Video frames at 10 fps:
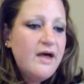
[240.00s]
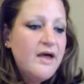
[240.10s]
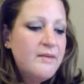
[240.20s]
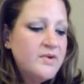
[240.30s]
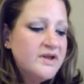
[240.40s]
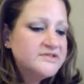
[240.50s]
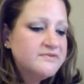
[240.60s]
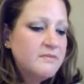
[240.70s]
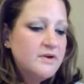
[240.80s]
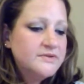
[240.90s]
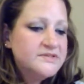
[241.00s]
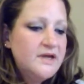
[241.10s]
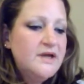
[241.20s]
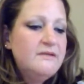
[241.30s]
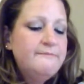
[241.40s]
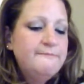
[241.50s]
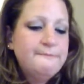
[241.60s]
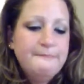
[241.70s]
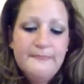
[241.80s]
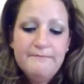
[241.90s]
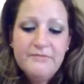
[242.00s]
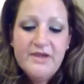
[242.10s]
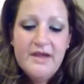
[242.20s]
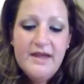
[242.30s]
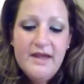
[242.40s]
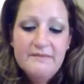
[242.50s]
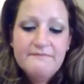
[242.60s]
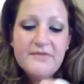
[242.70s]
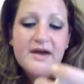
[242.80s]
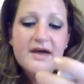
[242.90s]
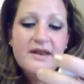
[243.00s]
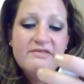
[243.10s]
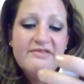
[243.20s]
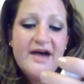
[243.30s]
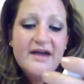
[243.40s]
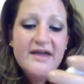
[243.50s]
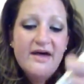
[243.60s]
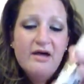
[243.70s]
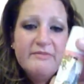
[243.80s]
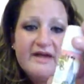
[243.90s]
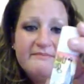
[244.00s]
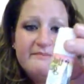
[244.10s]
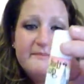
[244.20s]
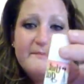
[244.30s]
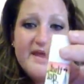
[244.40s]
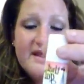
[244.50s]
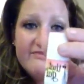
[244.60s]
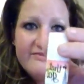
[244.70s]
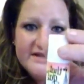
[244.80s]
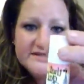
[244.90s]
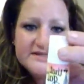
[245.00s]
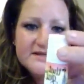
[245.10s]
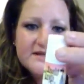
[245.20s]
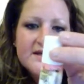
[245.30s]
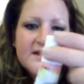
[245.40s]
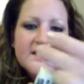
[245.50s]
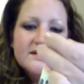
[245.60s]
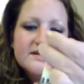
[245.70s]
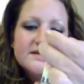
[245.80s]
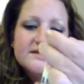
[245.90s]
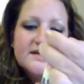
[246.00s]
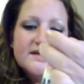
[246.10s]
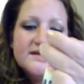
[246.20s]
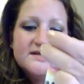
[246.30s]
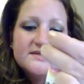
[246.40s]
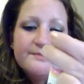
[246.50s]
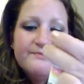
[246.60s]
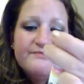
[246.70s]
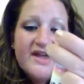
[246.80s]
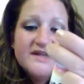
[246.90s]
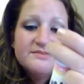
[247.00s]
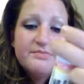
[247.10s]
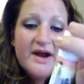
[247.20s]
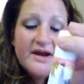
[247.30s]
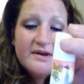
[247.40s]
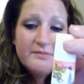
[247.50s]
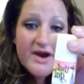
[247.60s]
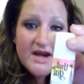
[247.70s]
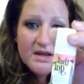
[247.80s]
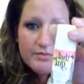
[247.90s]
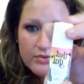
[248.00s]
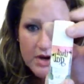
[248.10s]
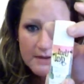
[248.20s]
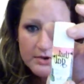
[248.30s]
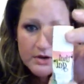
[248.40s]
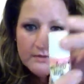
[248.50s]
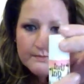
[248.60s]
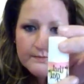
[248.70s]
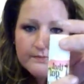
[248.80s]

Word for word: Um, what else from Ulta? Okay, I got a That Gal by Benefit. This is face bright brightening primer,